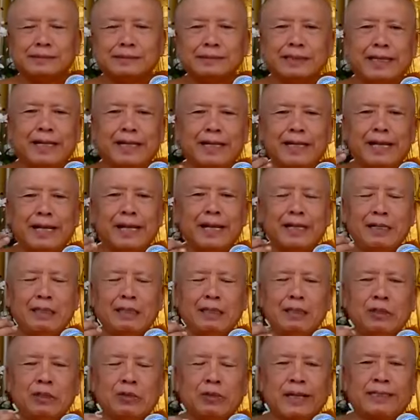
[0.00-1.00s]

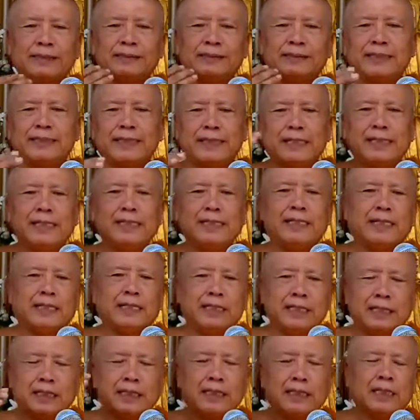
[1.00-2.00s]
Then you can see
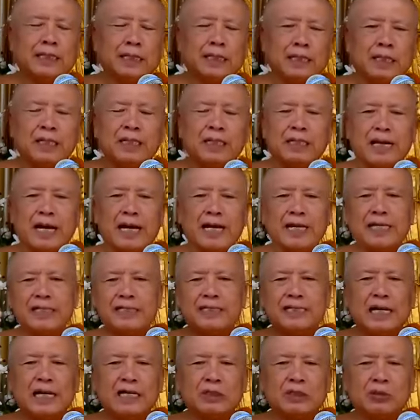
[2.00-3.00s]

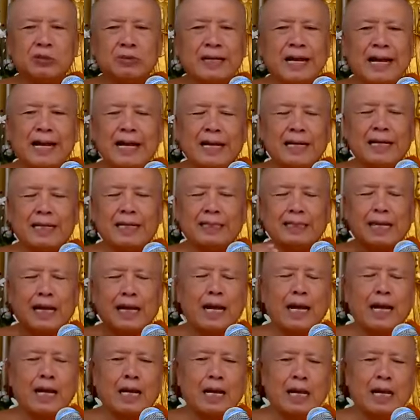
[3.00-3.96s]
anicchang, dukkhang, anatta.